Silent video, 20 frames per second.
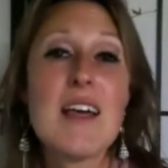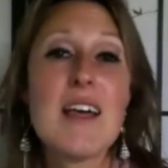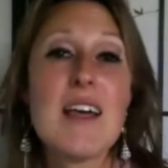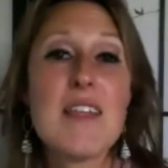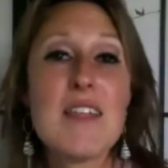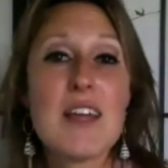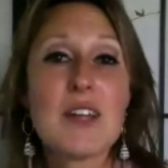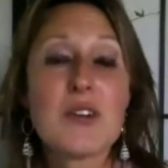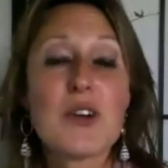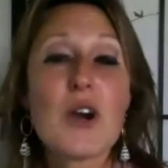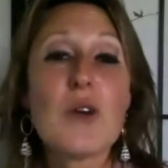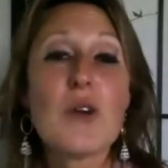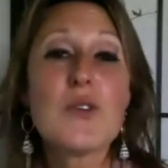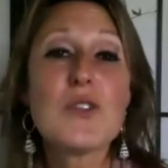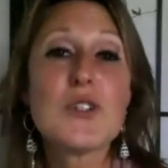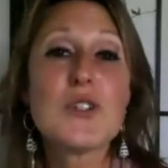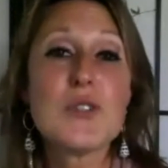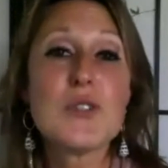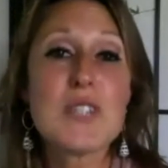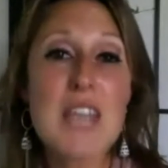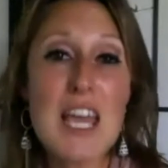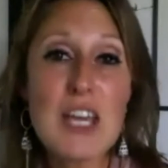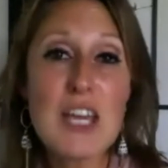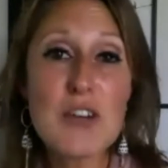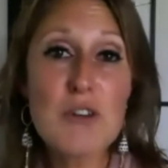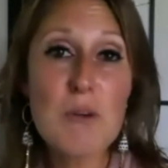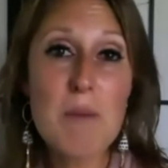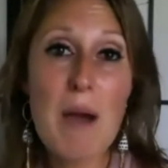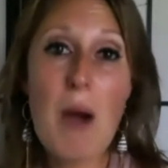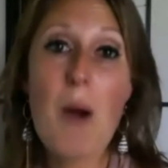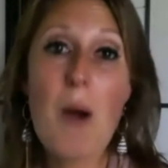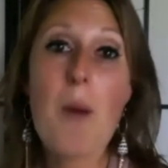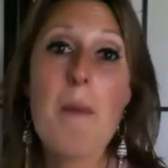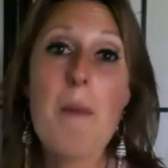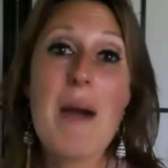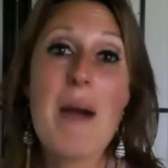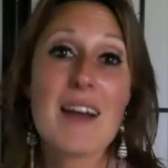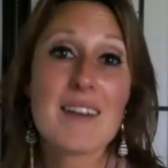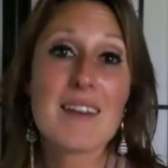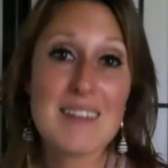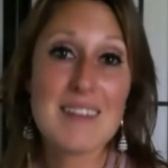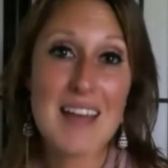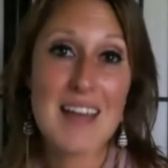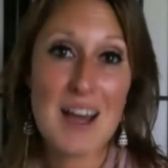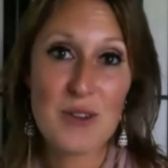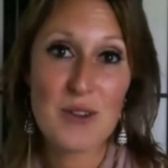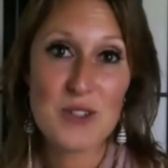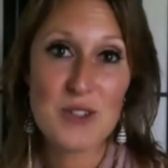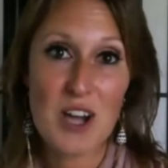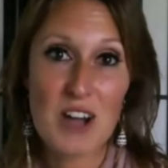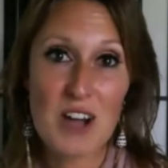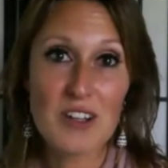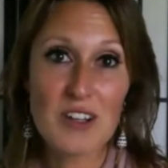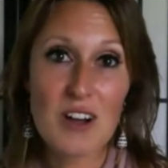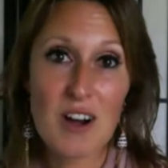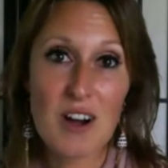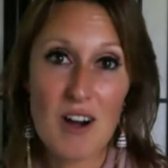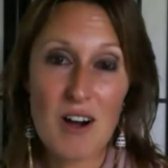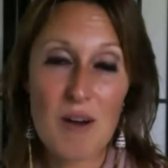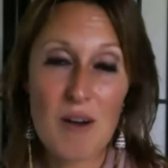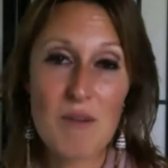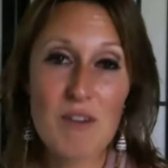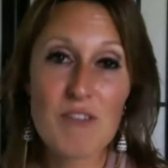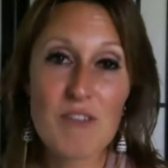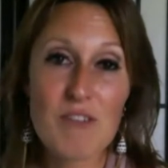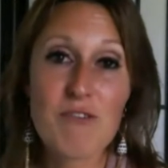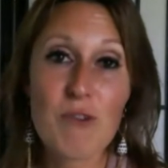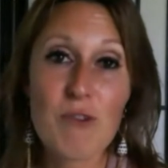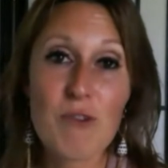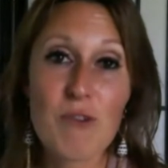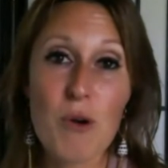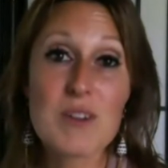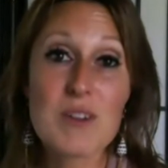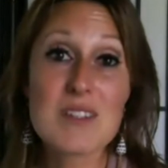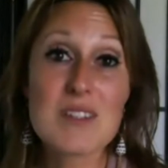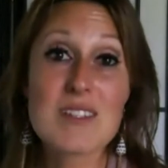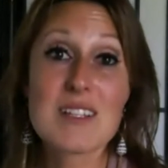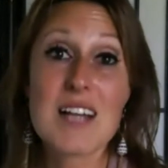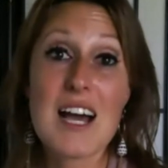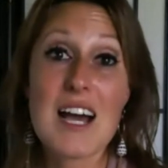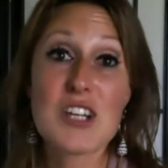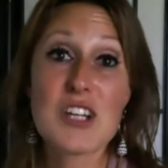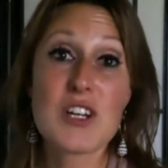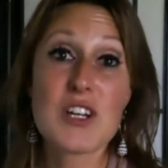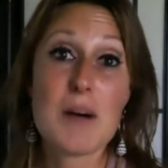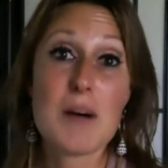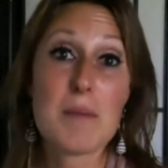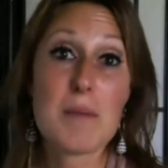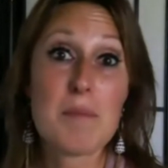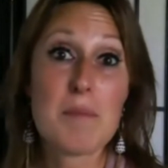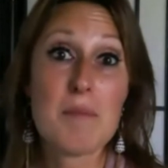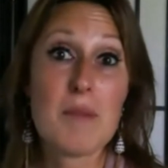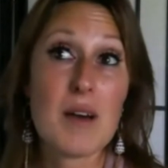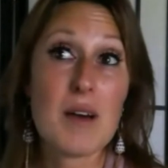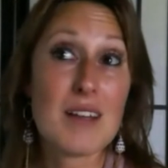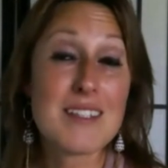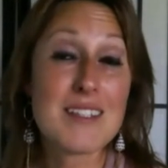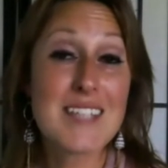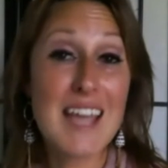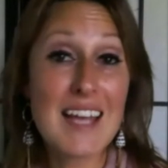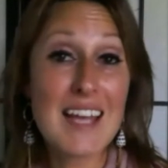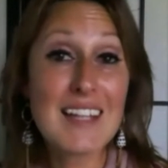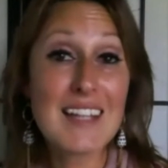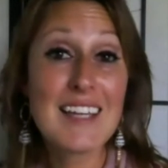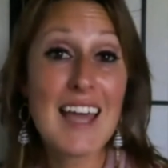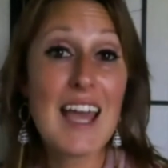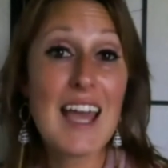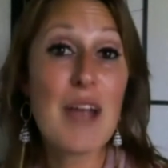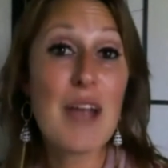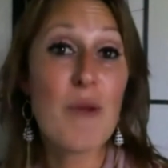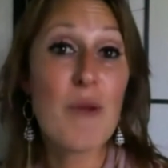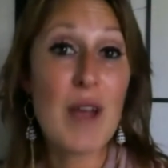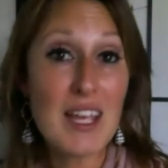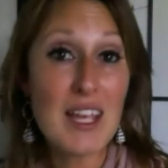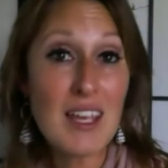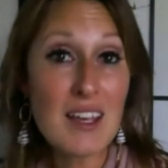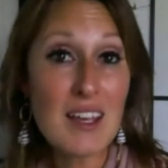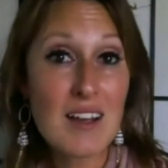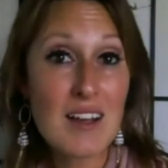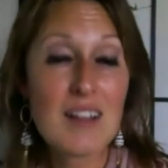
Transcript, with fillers: then go to takeyourpowerbacknow.com forward slash up 10k uh, ready